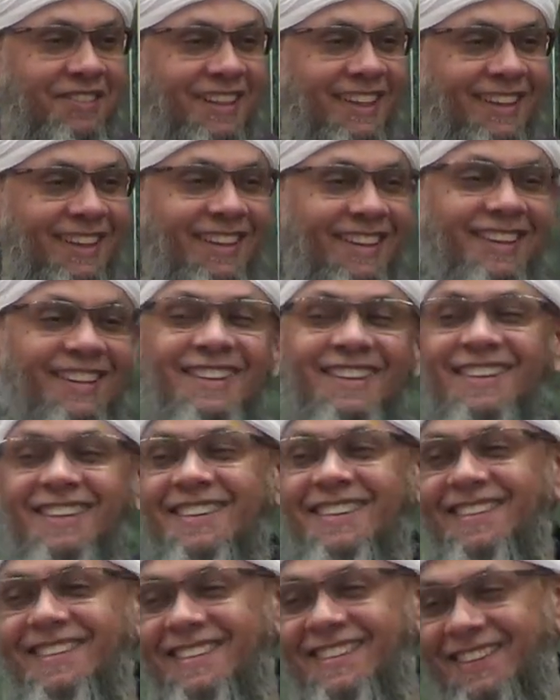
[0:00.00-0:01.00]

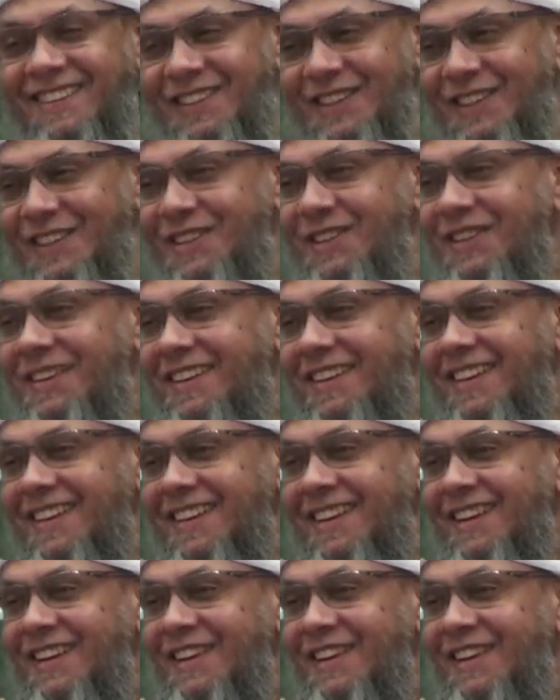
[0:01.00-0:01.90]
(silence)